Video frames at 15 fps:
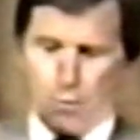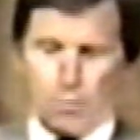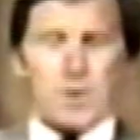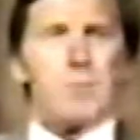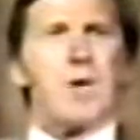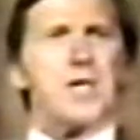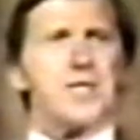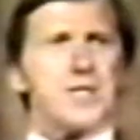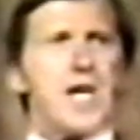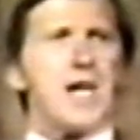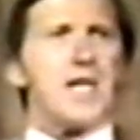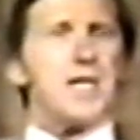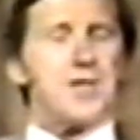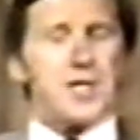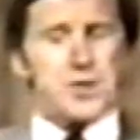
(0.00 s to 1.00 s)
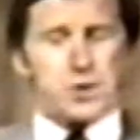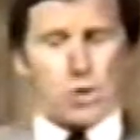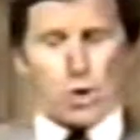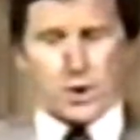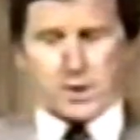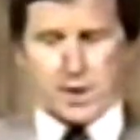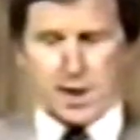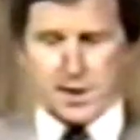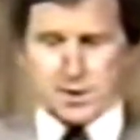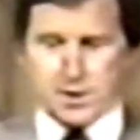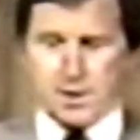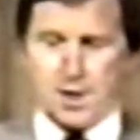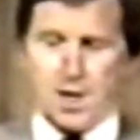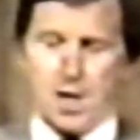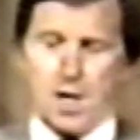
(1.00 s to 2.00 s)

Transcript: we must study this court case.